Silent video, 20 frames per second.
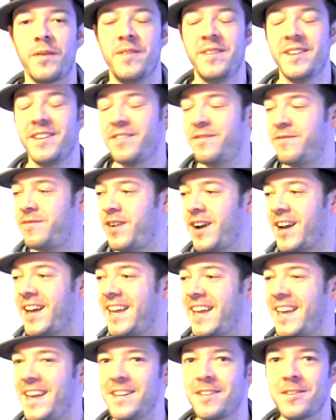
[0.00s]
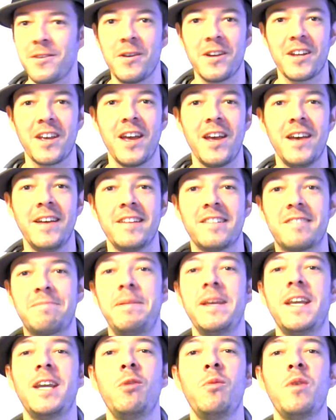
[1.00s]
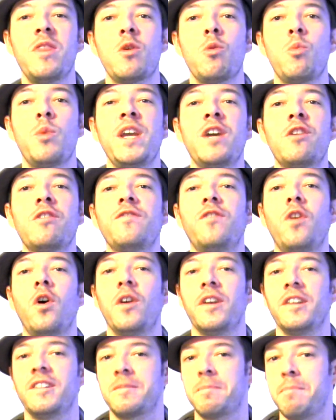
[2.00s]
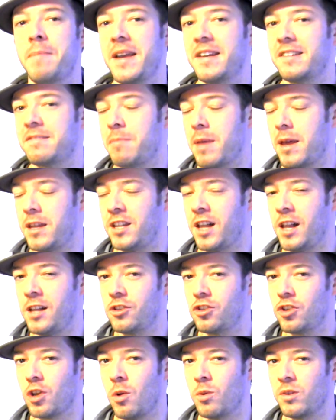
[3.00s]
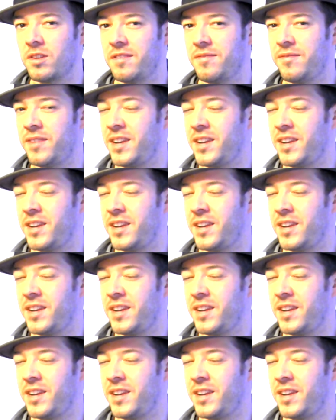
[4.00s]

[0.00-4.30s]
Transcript: Fuck, I can't do it. Speaking with a weird voice makes my dull jokes